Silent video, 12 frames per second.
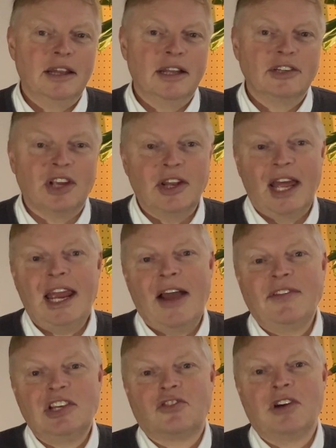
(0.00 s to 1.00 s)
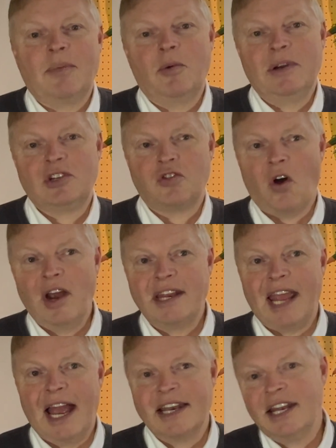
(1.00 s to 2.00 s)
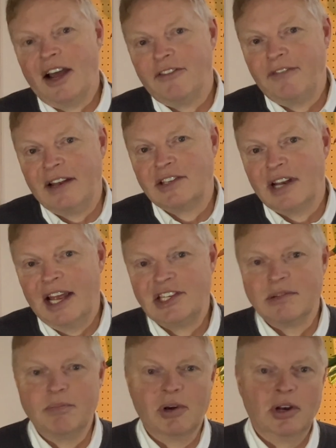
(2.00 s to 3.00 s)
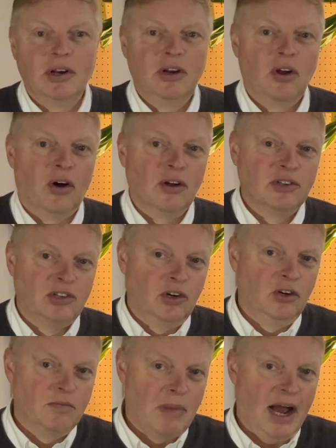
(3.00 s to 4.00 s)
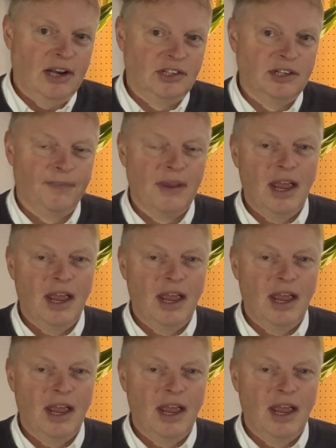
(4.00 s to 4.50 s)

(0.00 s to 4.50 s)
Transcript: So they have this trouble with trying to get enough ventilation but not too much.